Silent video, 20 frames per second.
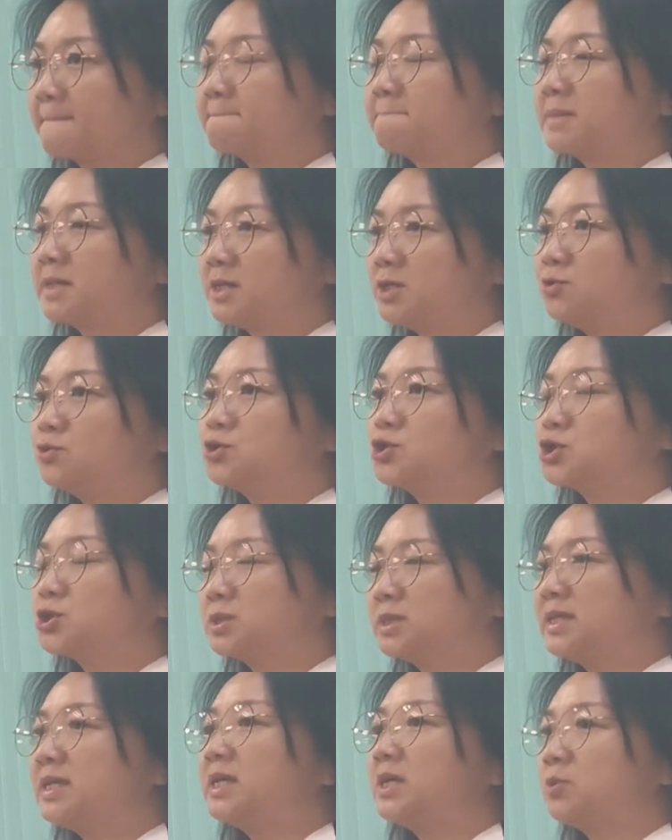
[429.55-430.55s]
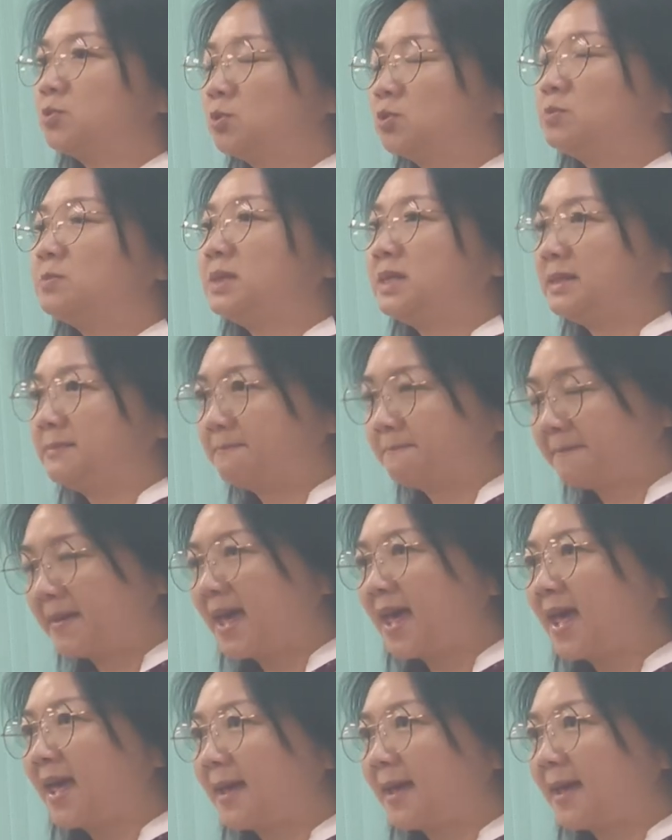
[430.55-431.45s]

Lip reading: But usually it will be in pair.